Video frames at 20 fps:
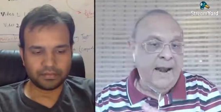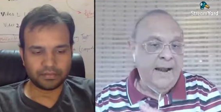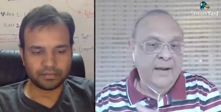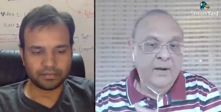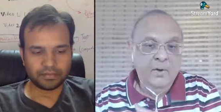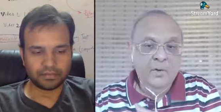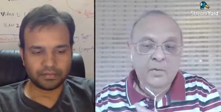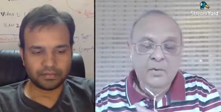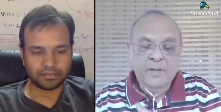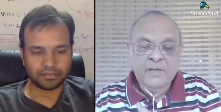
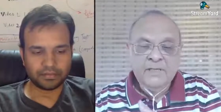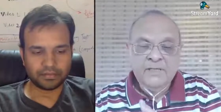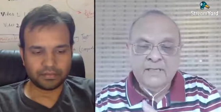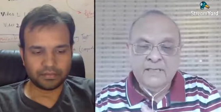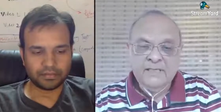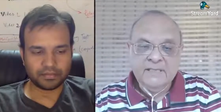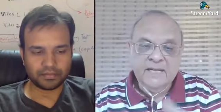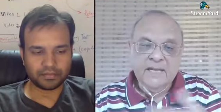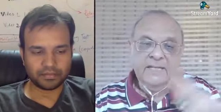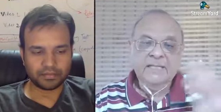Speaker 1: and i
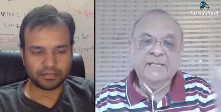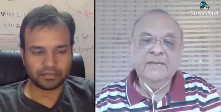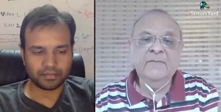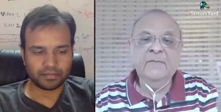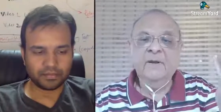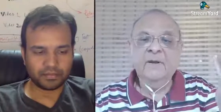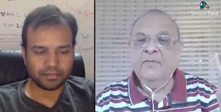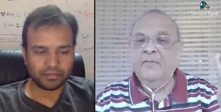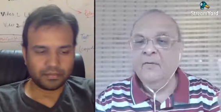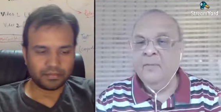do this
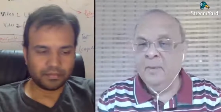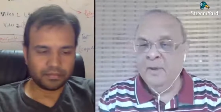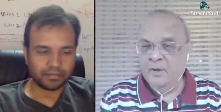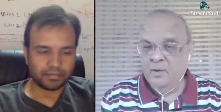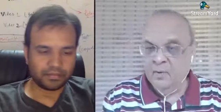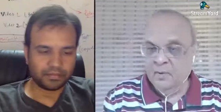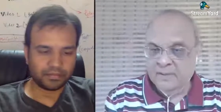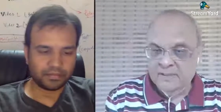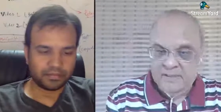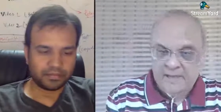
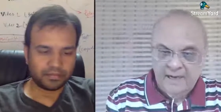extensively for my